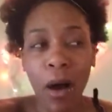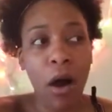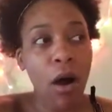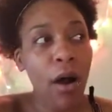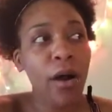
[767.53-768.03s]

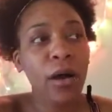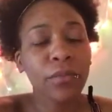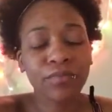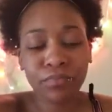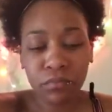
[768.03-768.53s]
My heart
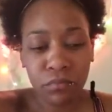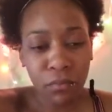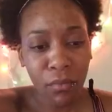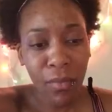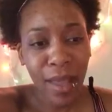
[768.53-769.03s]

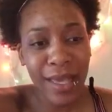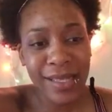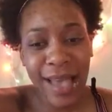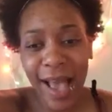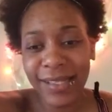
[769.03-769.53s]

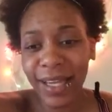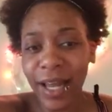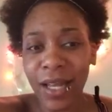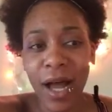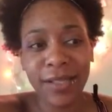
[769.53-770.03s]
is
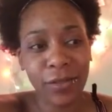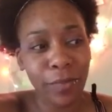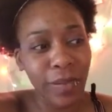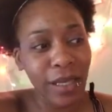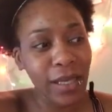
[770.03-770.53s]
asking Allah to
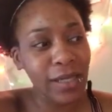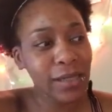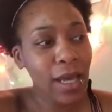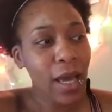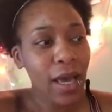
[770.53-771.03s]

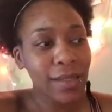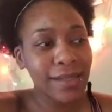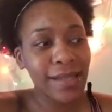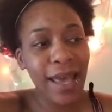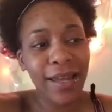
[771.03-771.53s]
please
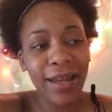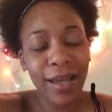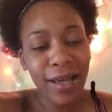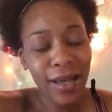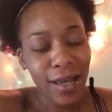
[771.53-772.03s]
send